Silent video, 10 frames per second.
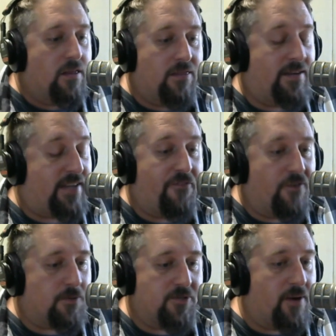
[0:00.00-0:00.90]
The
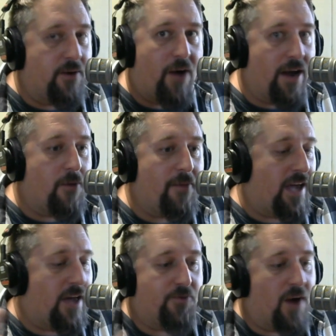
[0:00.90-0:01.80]
difference between
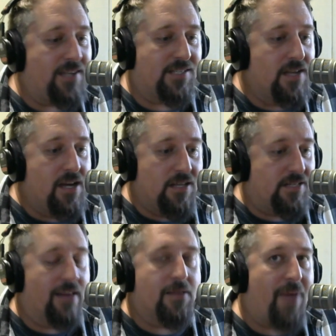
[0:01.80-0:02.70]
Wyoming and Rice
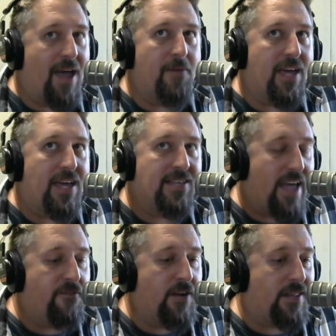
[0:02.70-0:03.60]
to Alabama is
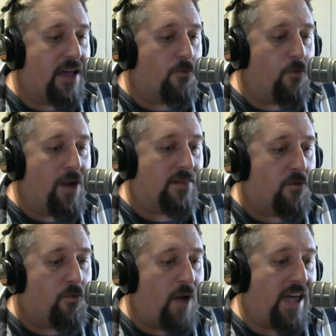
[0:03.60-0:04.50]
everything went
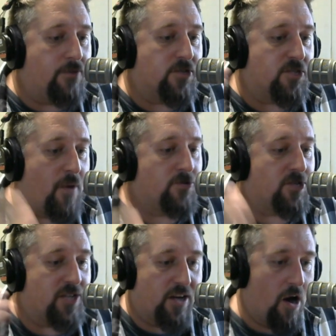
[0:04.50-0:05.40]
the way it was
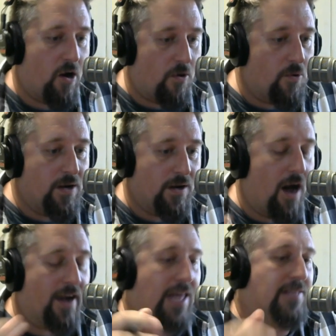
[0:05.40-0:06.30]
supposed to go
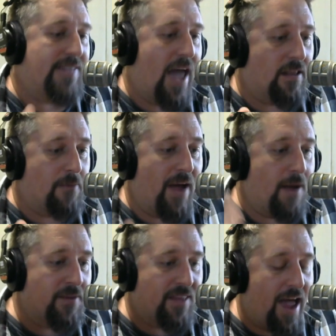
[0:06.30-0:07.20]
against
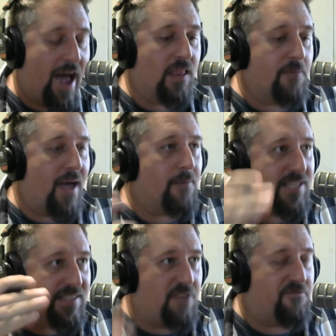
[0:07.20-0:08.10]
Alabama. That
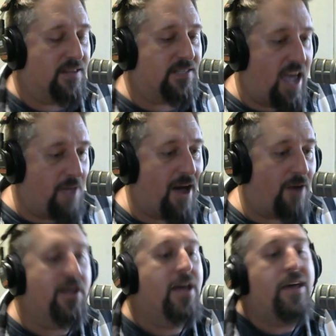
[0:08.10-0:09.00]
Alabama's defense came
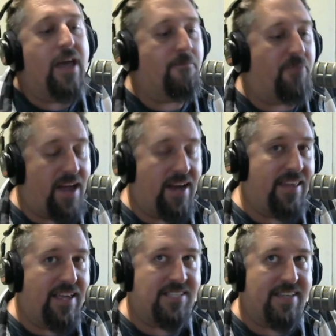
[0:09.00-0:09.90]
out and played
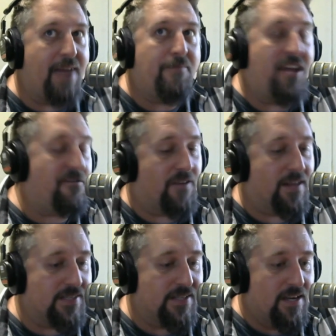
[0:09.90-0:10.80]
the same
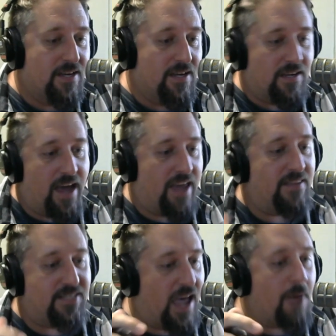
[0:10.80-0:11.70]
defense and
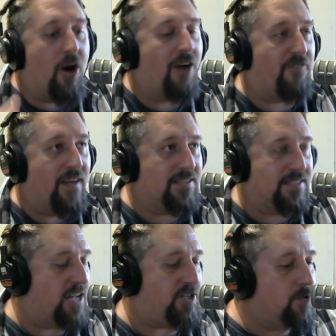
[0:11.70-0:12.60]
the same offense
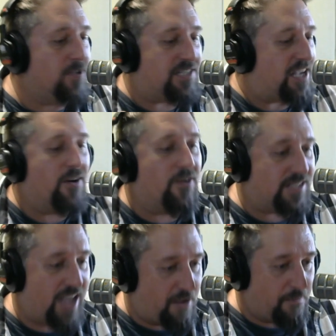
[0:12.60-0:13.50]
that you had seen on
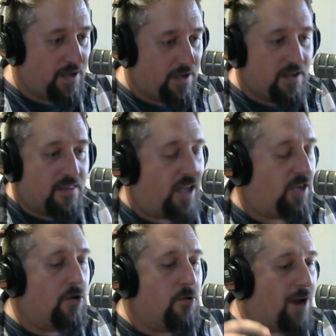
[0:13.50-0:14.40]
tape, that
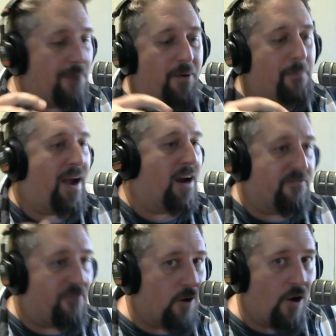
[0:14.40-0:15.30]
you had
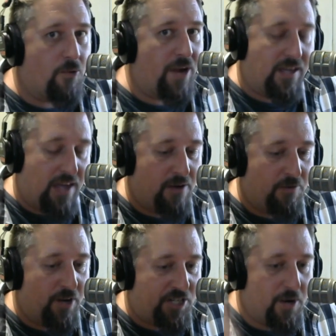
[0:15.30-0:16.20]
prepared for all week.
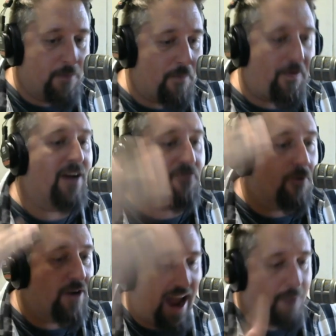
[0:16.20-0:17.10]
What you had prepared
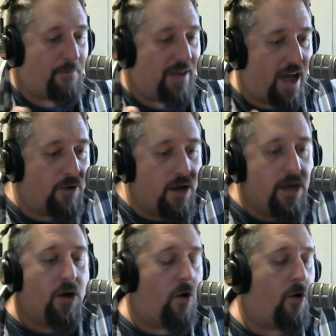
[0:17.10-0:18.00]
for it happened out
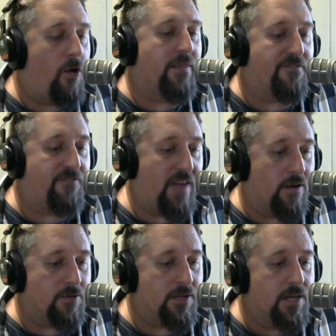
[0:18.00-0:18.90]
on the
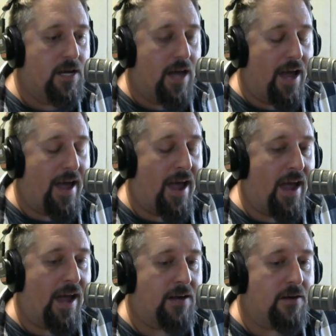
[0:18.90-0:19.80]
field,
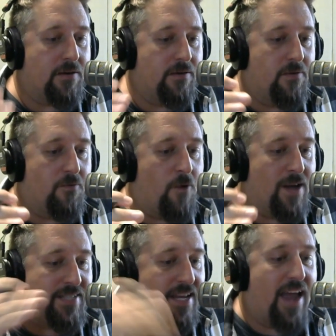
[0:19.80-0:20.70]
and
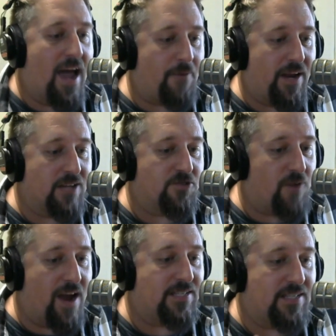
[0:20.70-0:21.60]
what didn't happen against
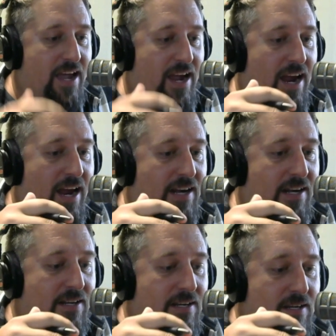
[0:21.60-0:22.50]
Rice
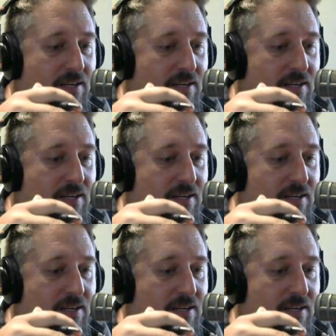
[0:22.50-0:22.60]
and